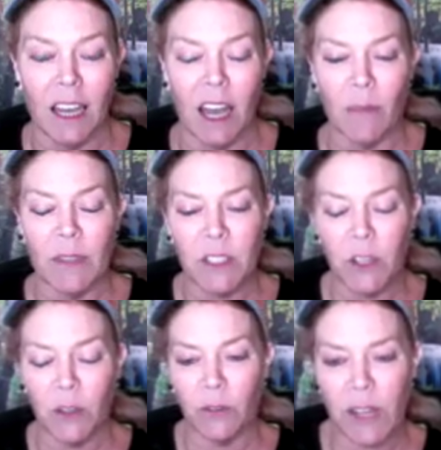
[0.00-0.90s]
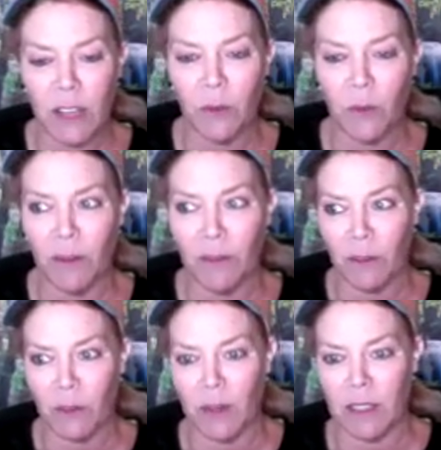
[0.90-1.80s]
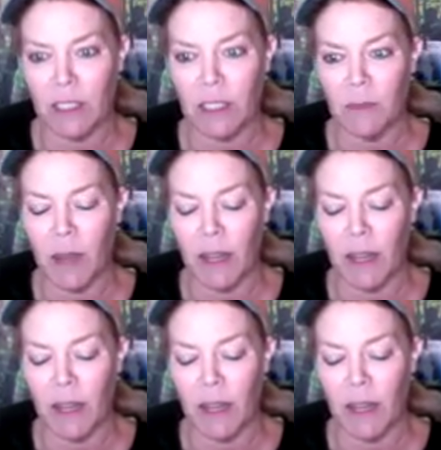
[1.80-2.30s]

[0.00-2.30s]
It's good for either one of those reasons,